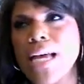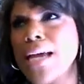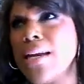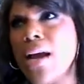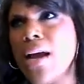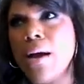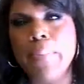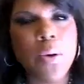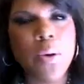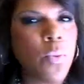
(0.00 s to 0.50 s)
I had
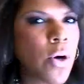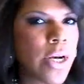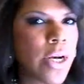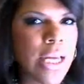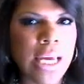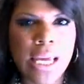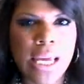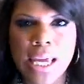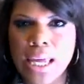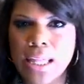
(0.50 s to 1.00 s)
not been
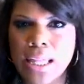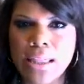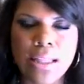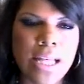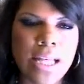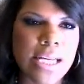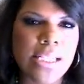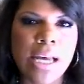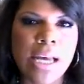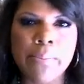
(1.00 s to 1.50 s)
working it in the
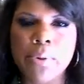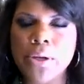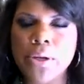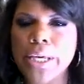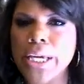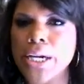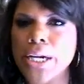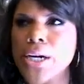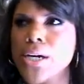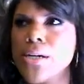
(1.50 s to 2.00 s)
last couple
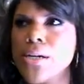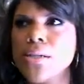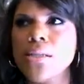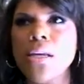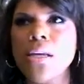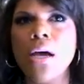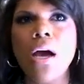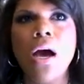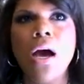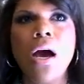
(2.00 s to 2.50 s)
of years.